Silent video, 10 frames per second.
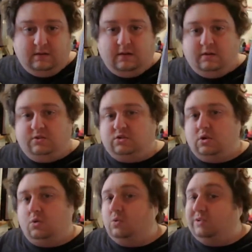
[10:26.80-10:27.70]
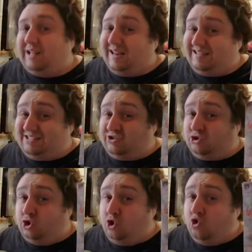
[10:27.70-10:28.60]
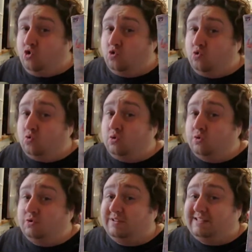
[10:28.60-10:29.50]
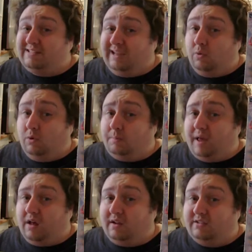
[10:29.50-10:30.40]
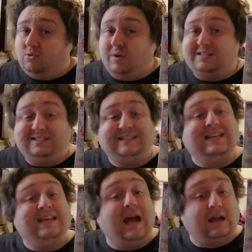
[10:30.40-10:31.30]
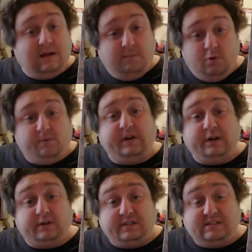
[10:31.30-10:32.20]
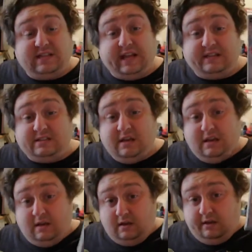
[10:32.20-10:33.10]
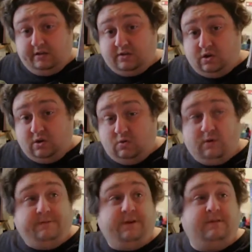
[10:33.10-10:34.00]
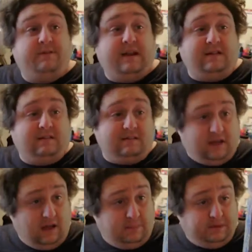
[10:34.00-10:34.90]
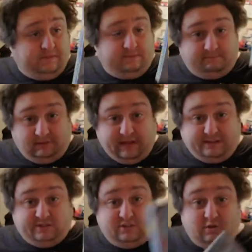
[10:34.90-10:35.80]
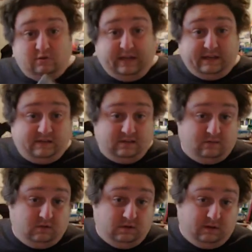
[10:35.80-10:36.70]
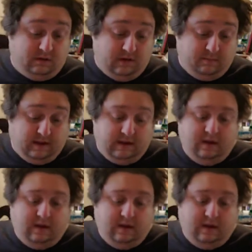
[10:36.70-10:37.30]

So Lennis 2, the sequel to Paladins Quest, did not come over here to the States. So if you can find a copy of Lennis 2, that's real good to come by.